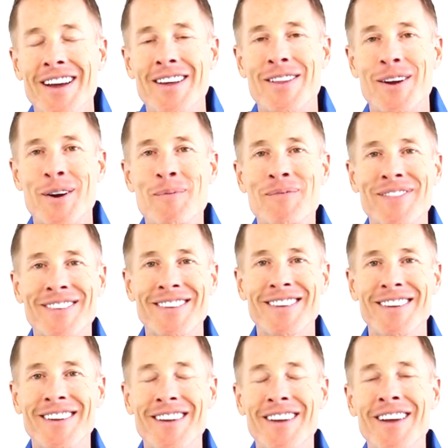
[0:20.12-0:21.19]
Hey there,
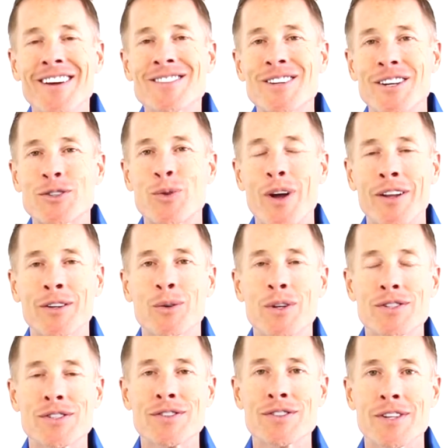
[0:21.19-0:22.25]
Dr. Alan
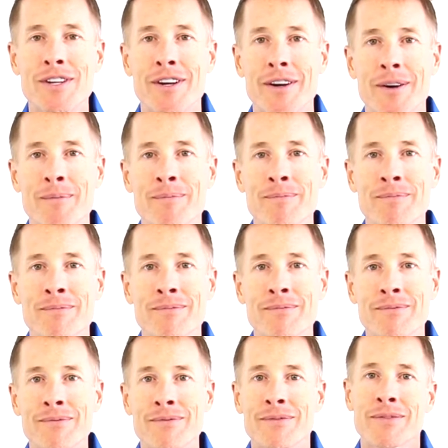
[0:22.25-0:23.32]
Christianson here.
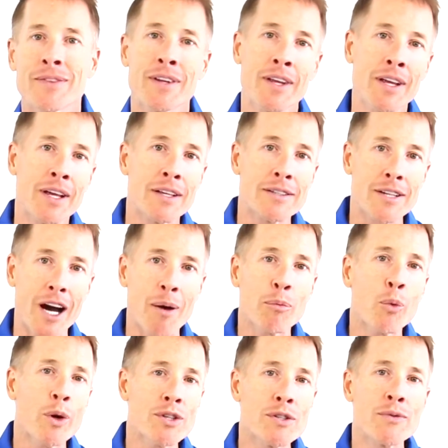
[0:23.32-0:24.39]

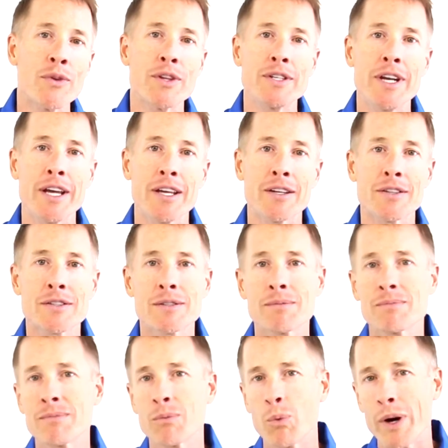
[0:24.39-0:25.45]
Top question for the day is,
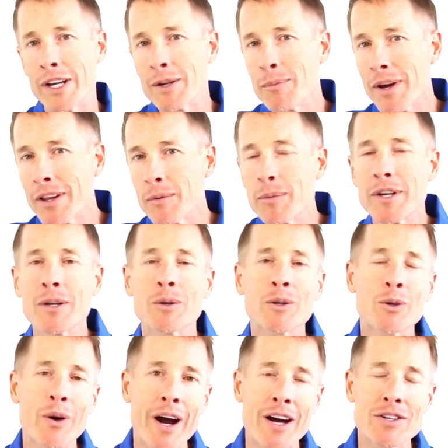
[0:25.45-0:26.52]
why did my libido
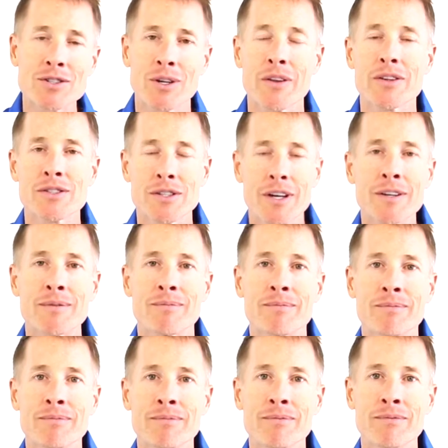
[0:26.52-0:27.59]
crash all of a
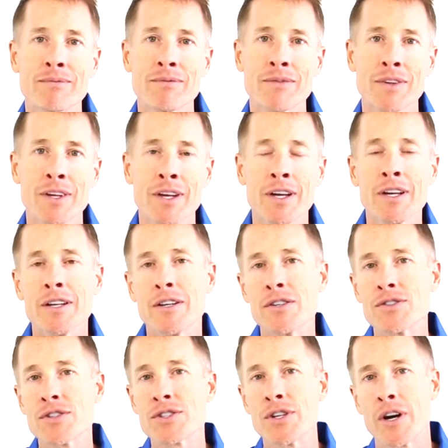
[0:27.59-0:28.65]
sudden?
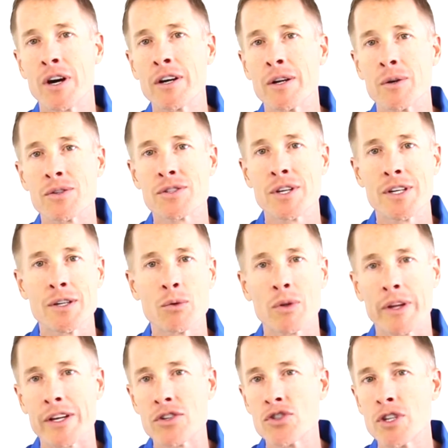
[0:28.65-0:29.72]
Here's a scenario. Say your
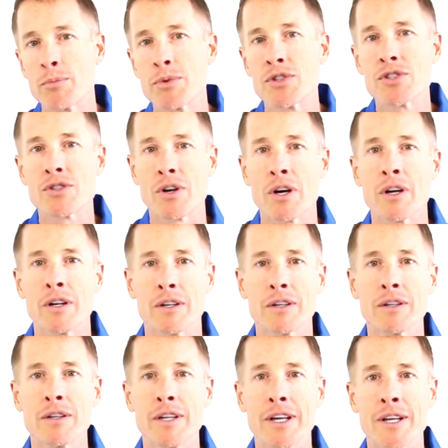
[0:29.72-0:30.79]
relationship is
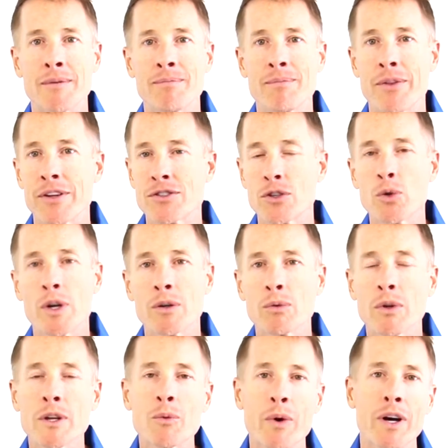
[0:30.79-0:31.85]
strong and things are going
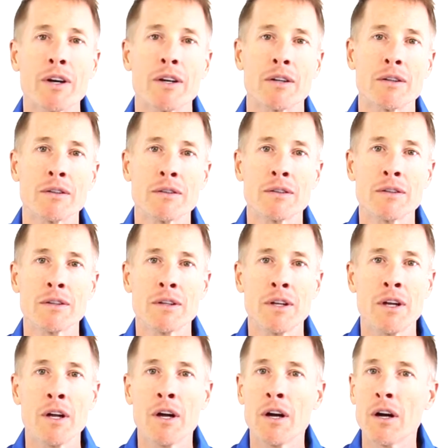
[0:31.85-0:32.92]
really well.
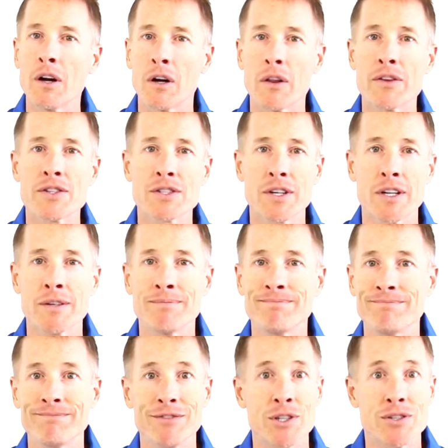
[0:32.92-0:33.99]
All of a
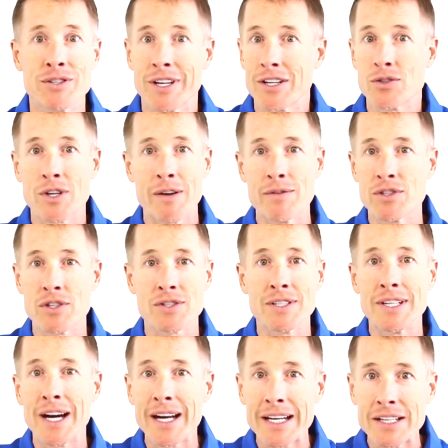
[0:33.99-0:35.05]
sudden, your sex drive is just
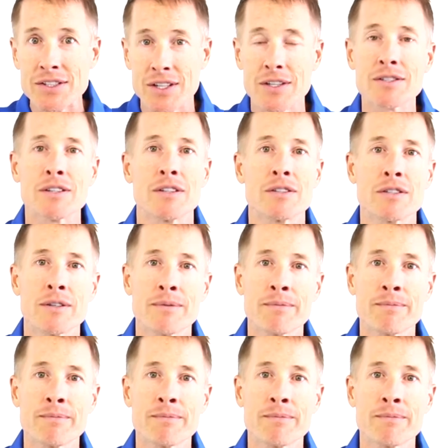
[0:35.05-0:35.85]
non-existent.